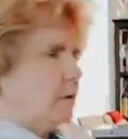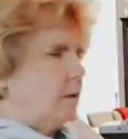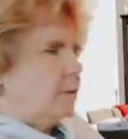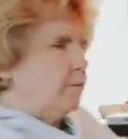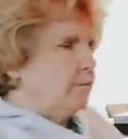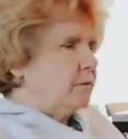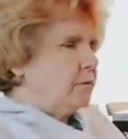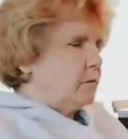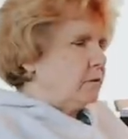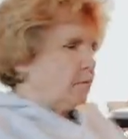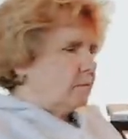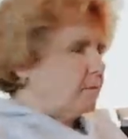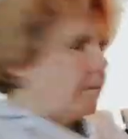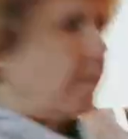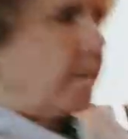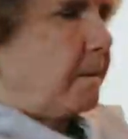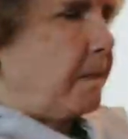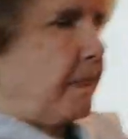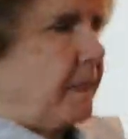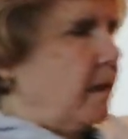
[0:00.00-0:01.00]
let's see the
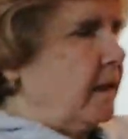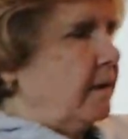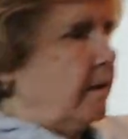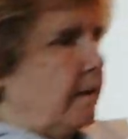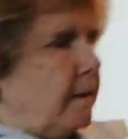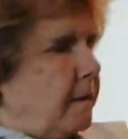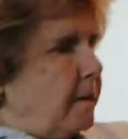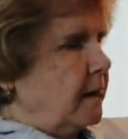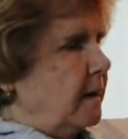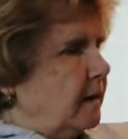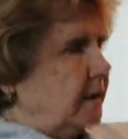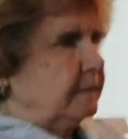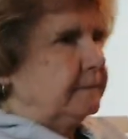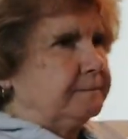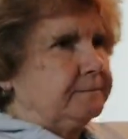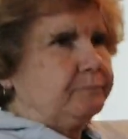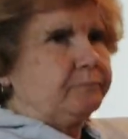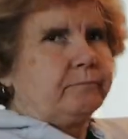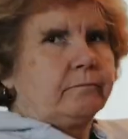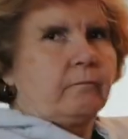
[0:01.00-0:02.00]
case.
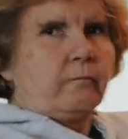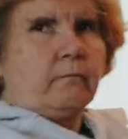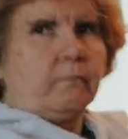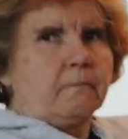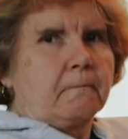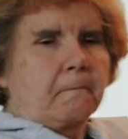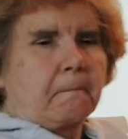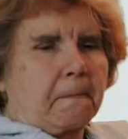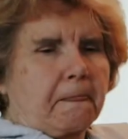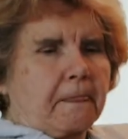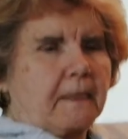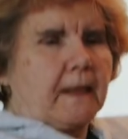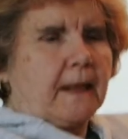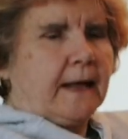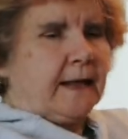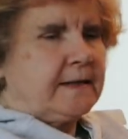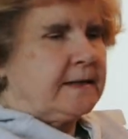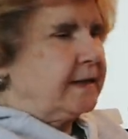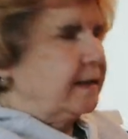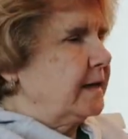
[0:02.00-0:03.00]
Nice.
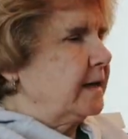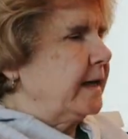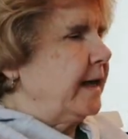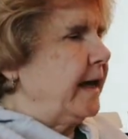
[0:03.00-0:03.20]
It's like the